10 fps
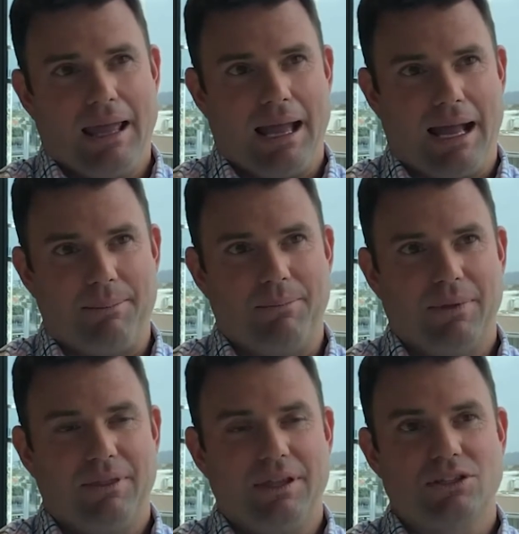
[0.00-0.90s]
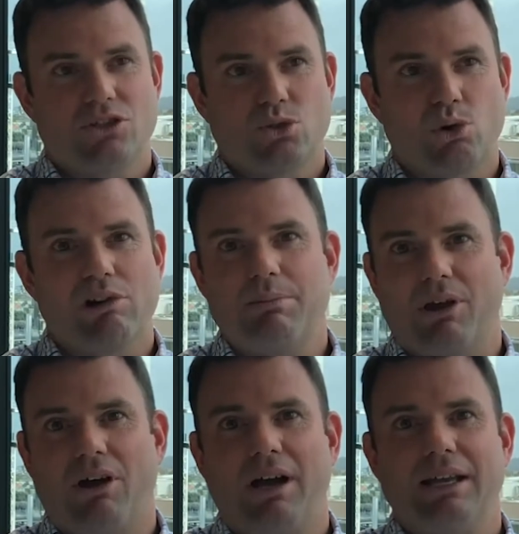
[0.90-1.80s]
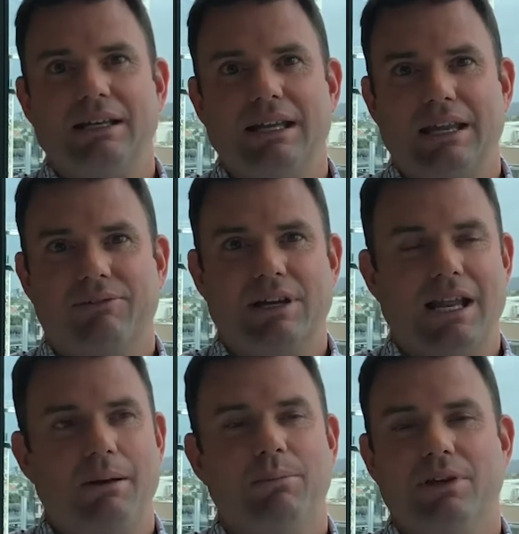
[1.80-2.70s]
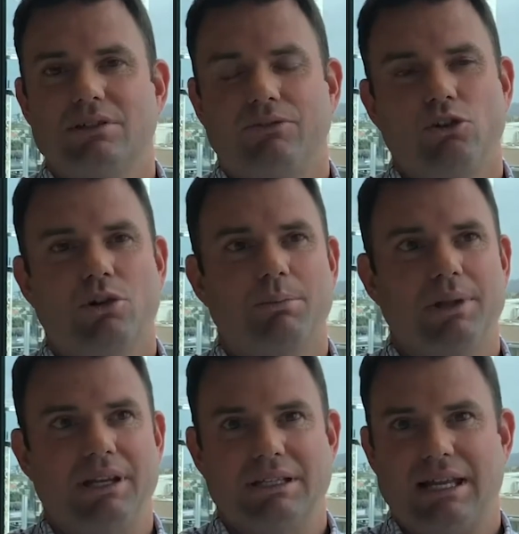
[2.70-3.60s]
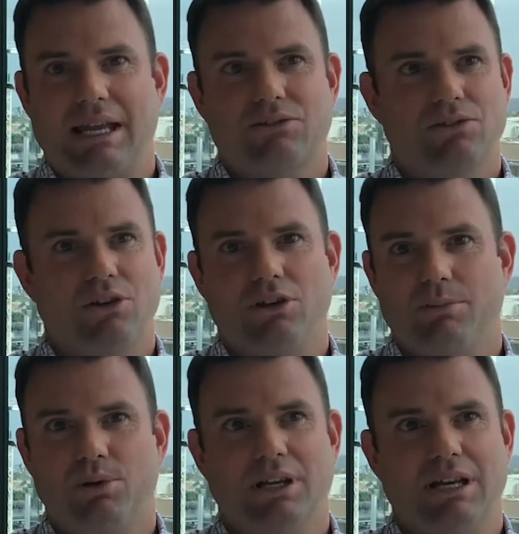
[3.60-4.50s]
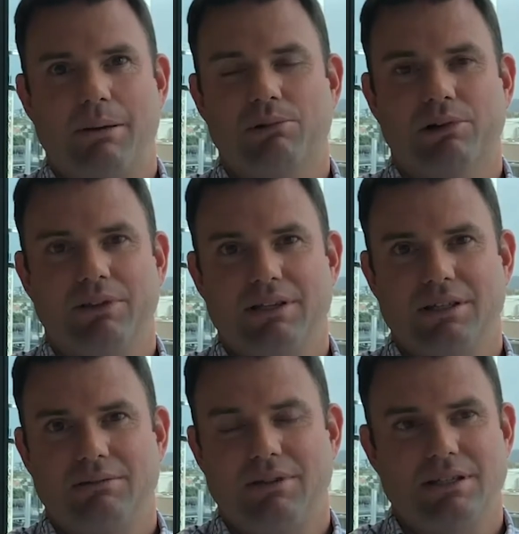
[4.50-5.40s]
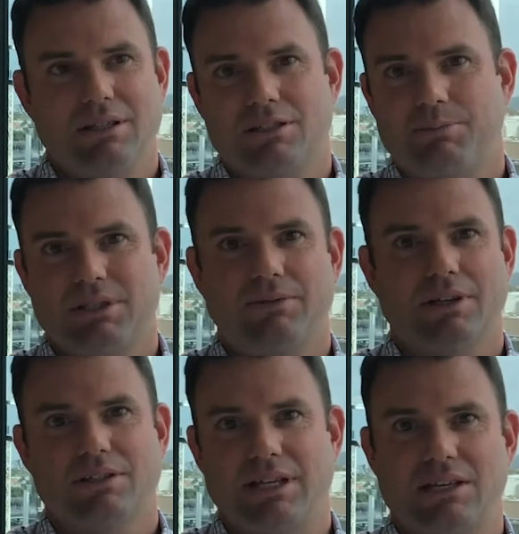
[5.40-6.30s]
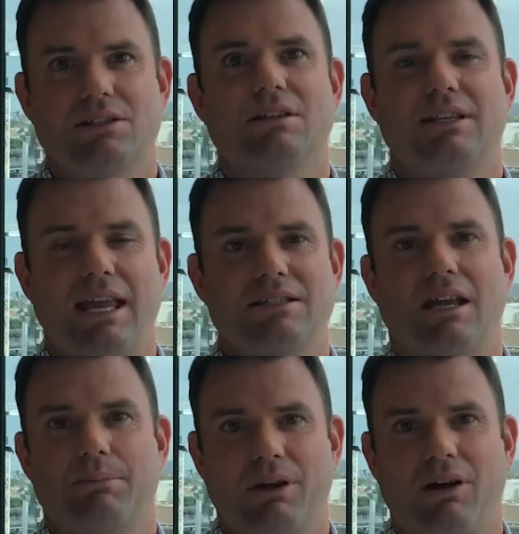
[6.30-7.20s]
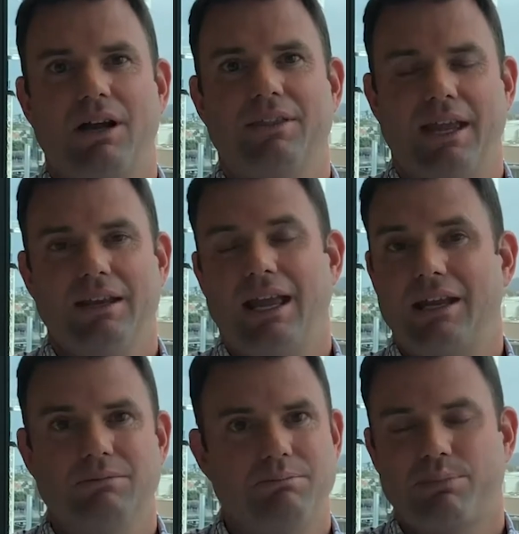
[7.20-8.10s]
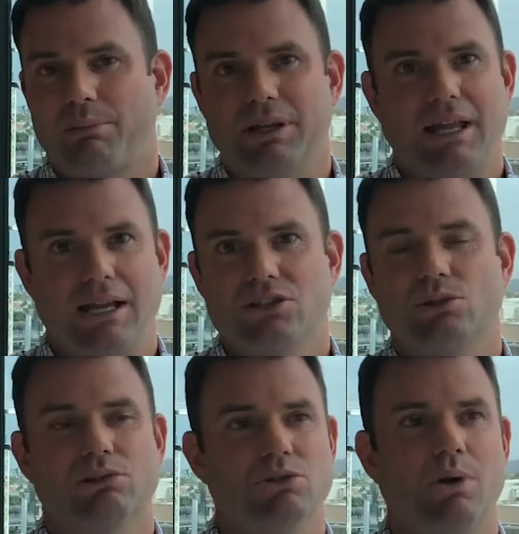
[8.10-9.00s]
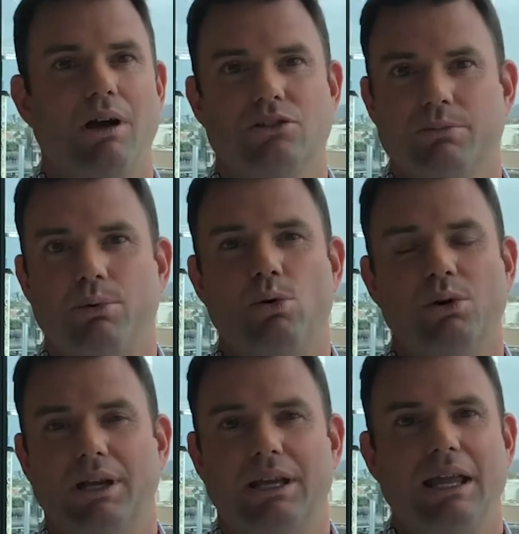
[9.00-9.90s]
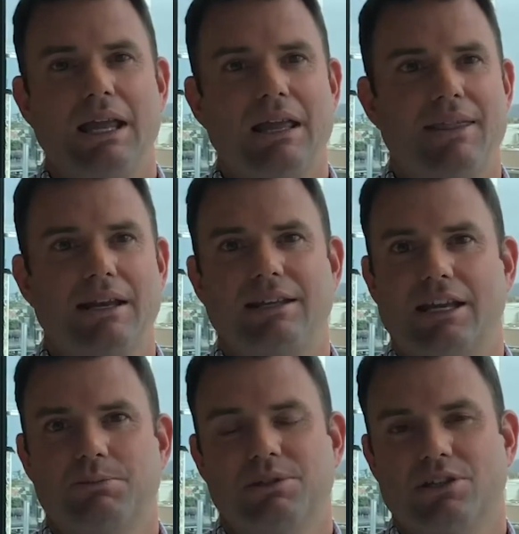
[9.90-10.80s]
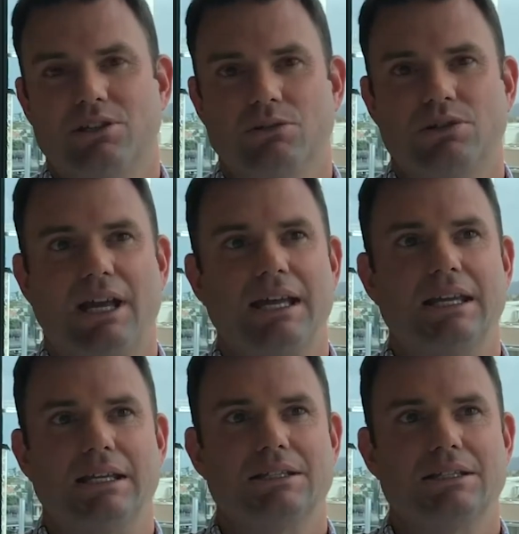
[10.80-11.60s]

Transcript: Um, there's a story behind every number. So if you're completing a tax return, you're putting a number in, there's a, there's a specific section of the Tax Act behind that and probably case law as well supporting that tax position you're taking.